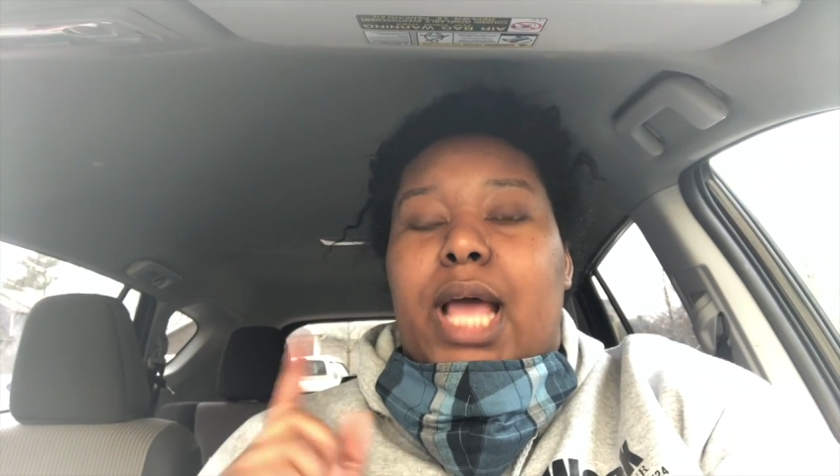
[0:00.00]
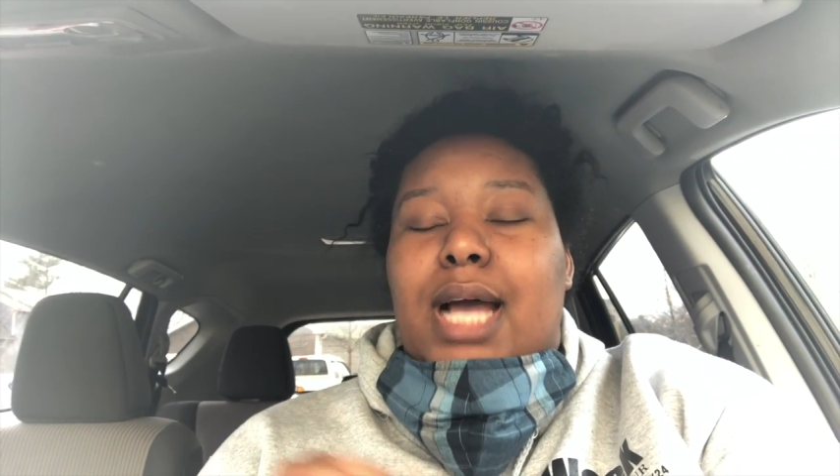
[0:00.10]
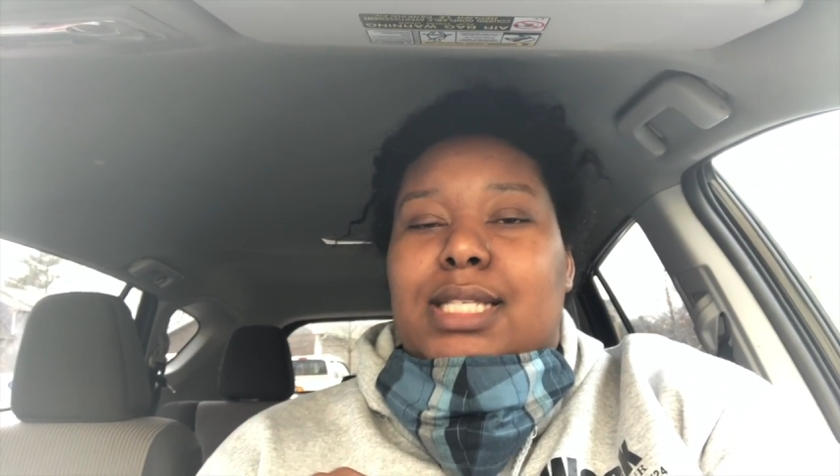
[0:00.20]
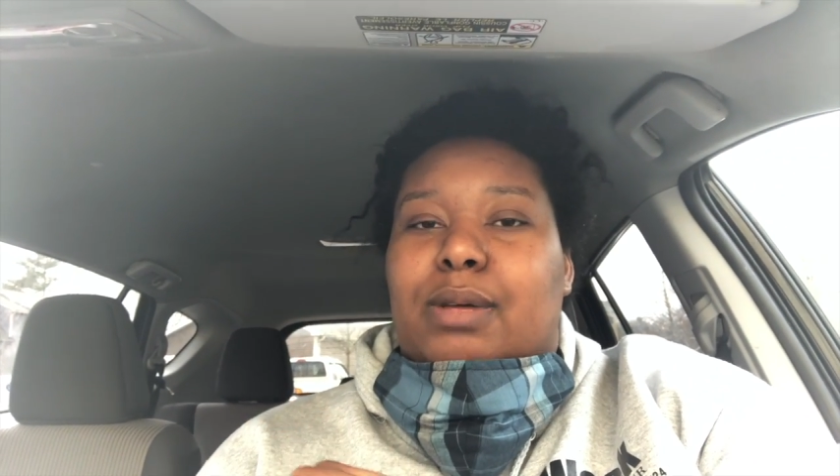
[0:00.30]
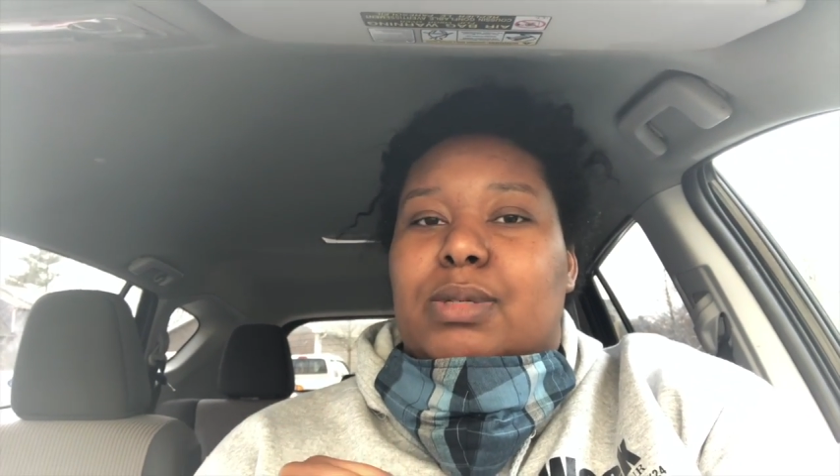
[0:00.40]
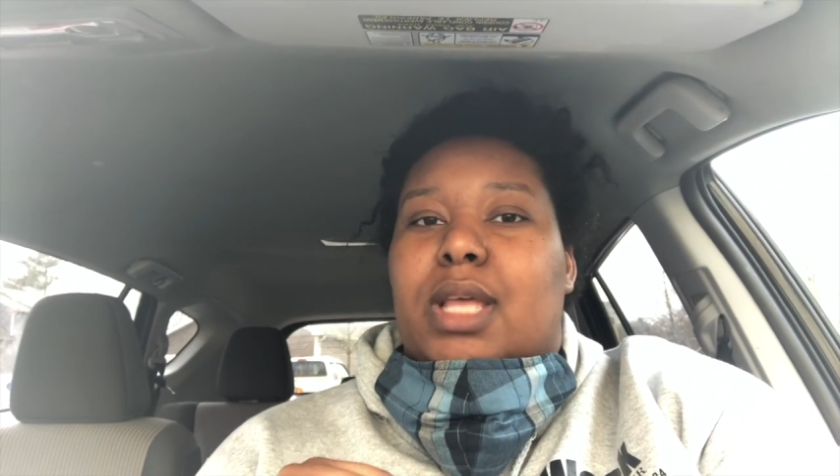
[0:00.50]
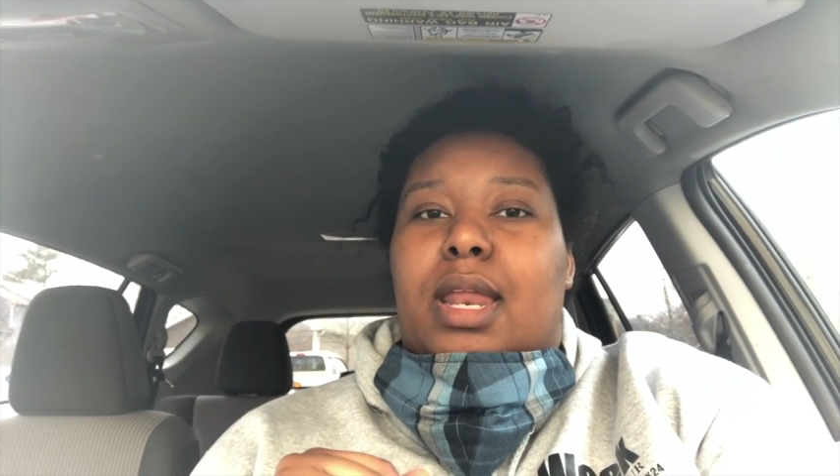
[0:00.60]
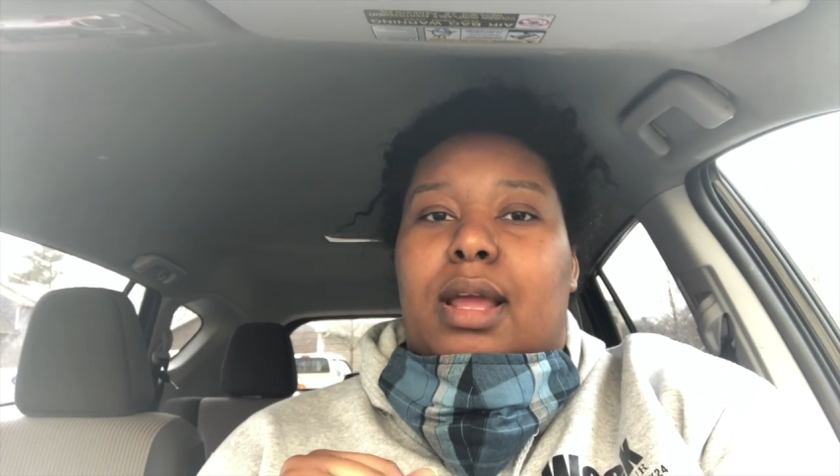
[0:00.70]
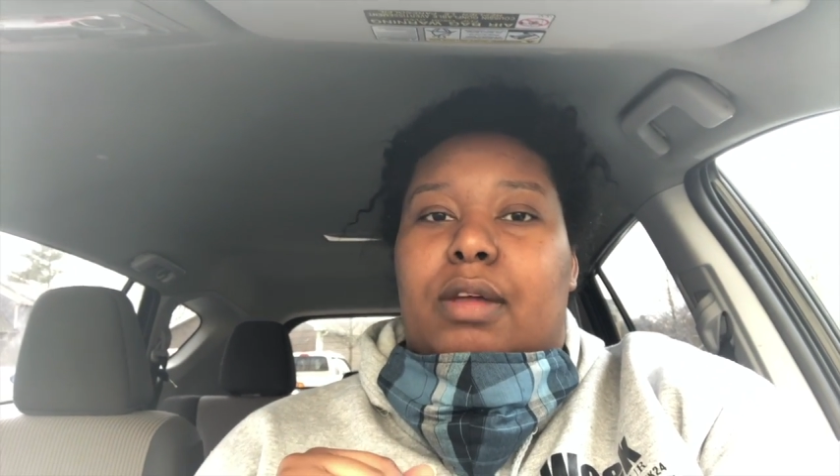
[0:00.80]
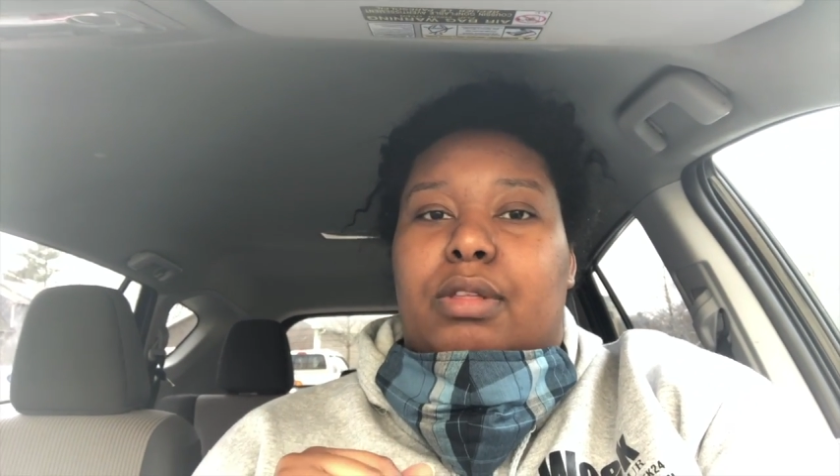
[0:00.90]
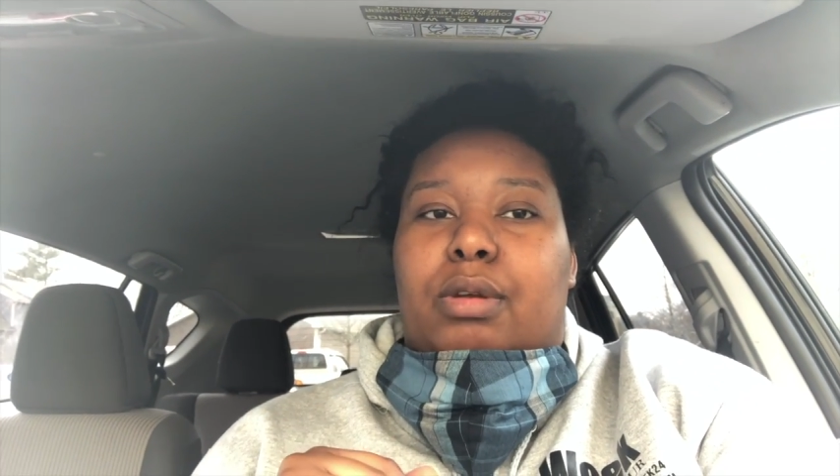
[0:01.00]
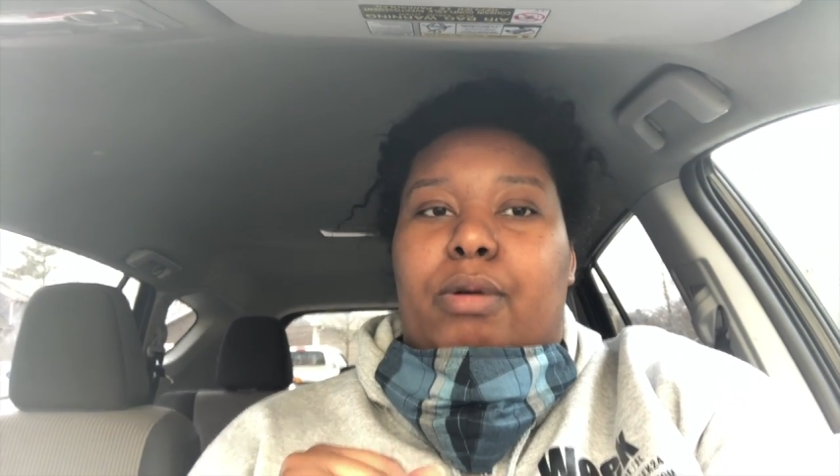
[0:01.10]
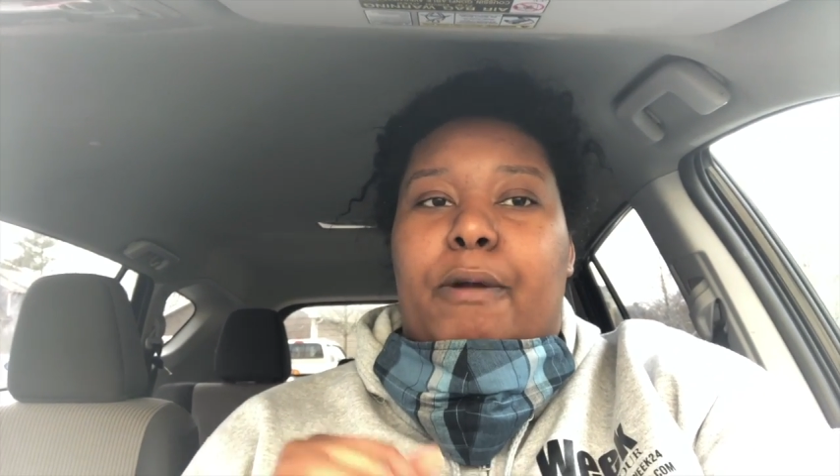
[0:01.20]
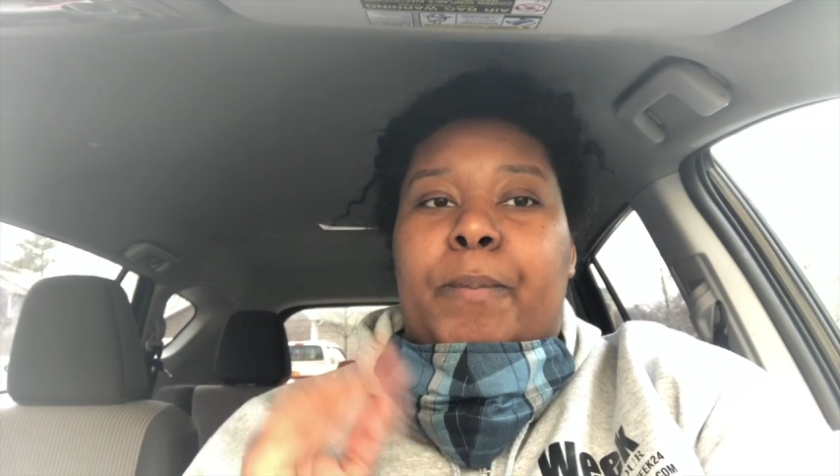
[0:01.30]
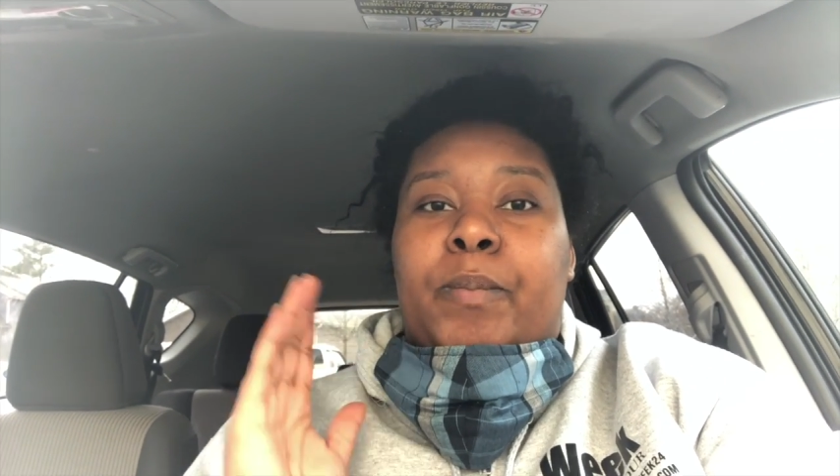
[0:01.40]
As I was heading out the
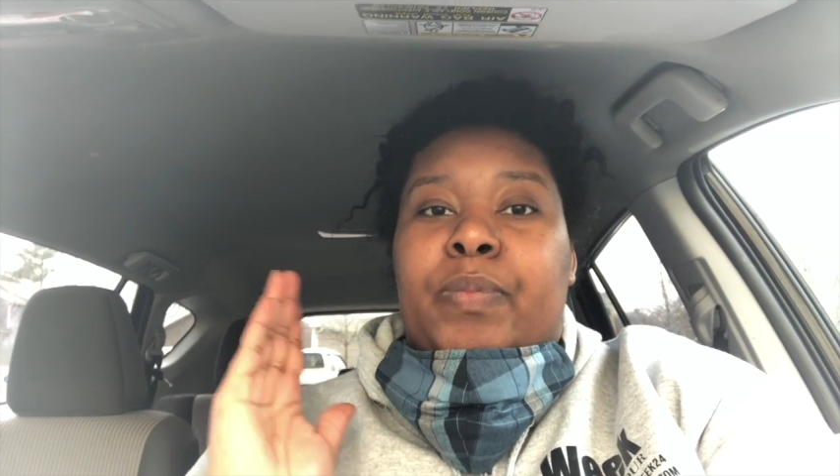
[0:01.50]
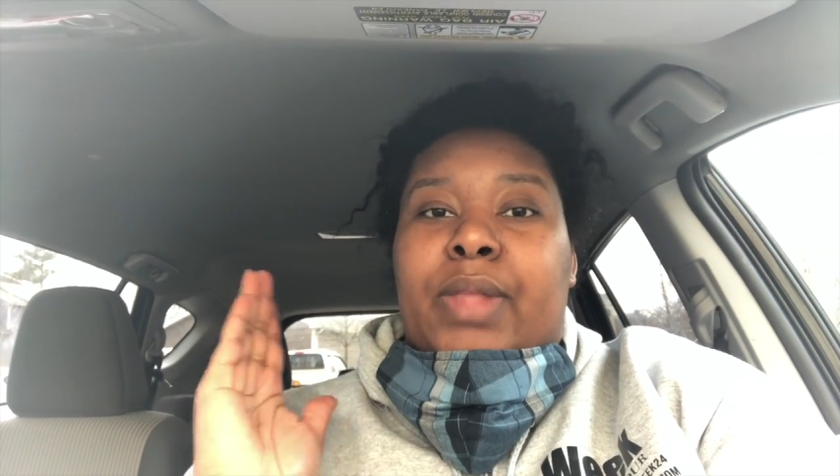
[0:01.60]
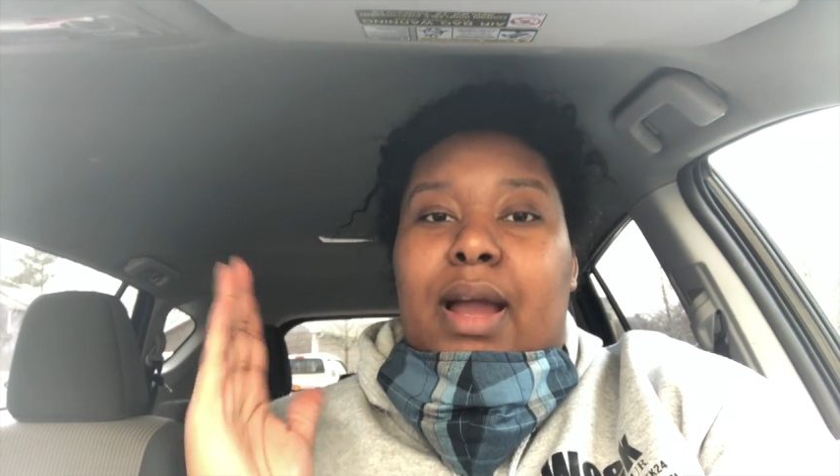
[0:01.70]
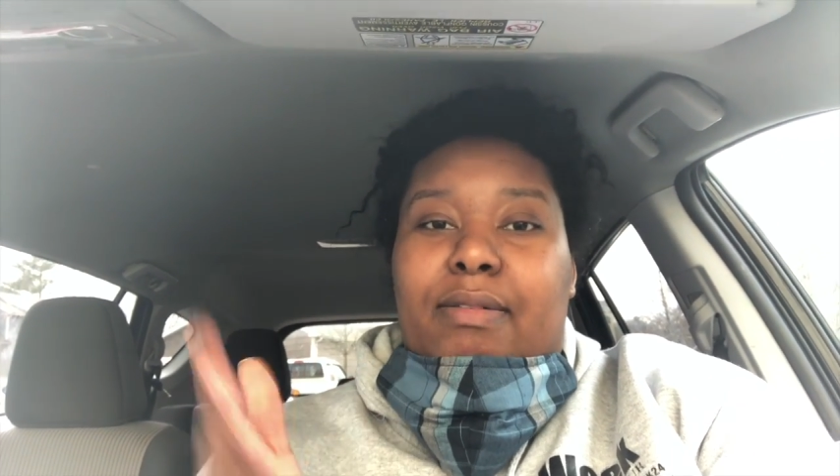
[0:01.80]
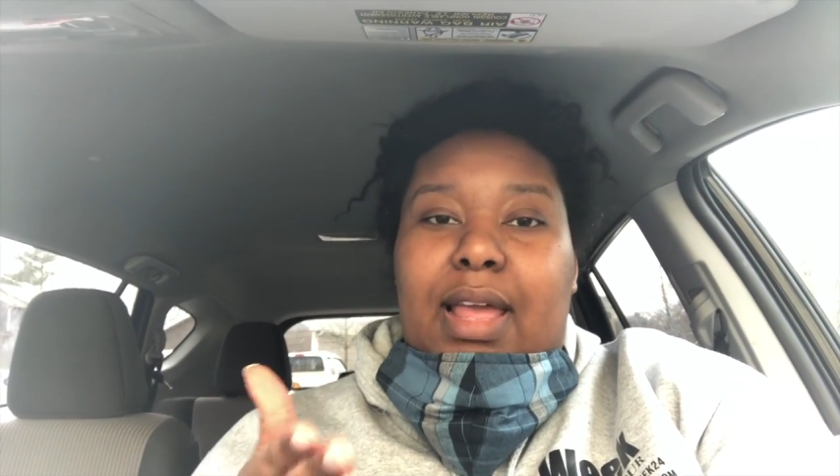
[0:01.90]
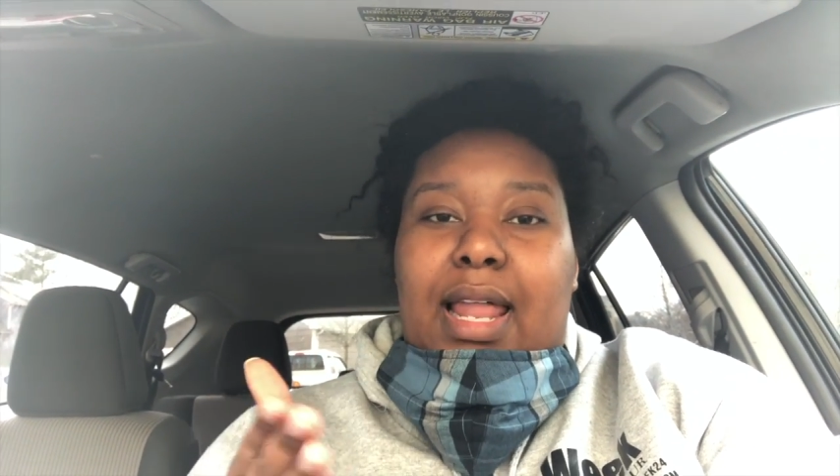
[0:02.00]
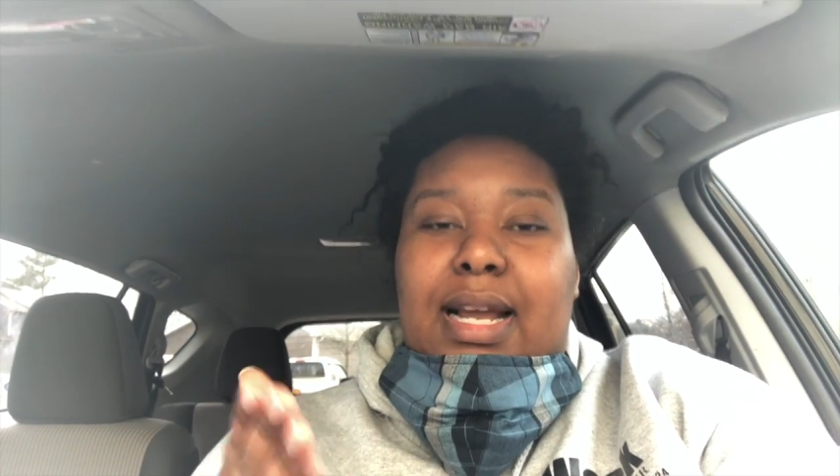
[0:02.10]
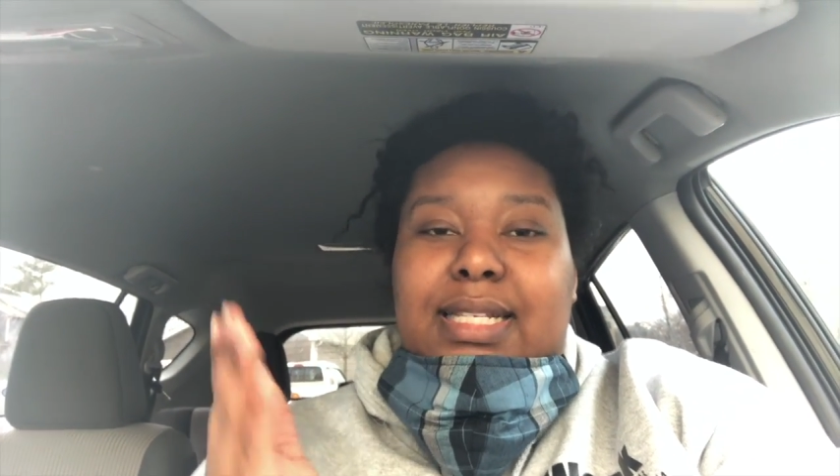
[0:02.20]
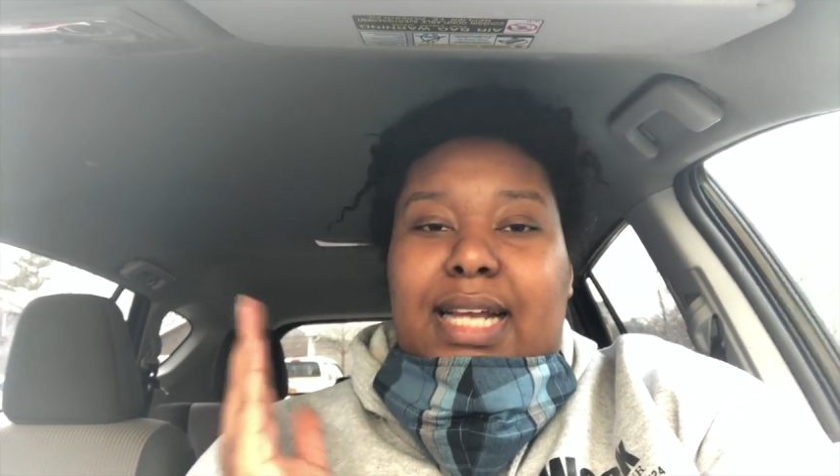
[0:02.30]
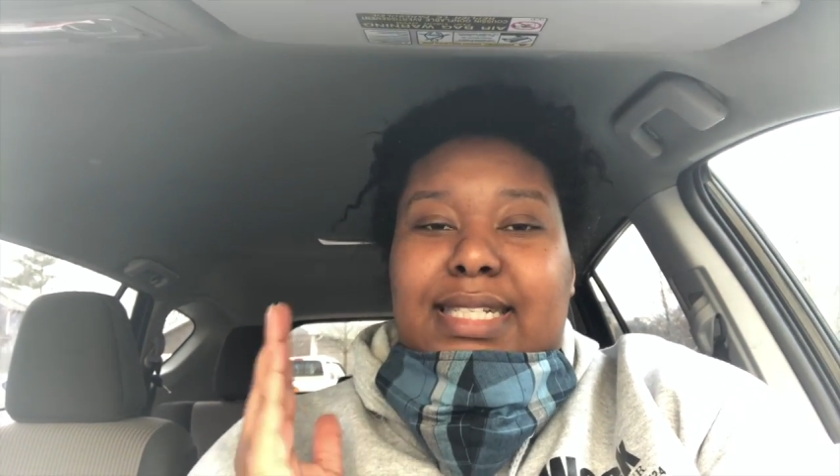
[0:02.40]
door, I realized I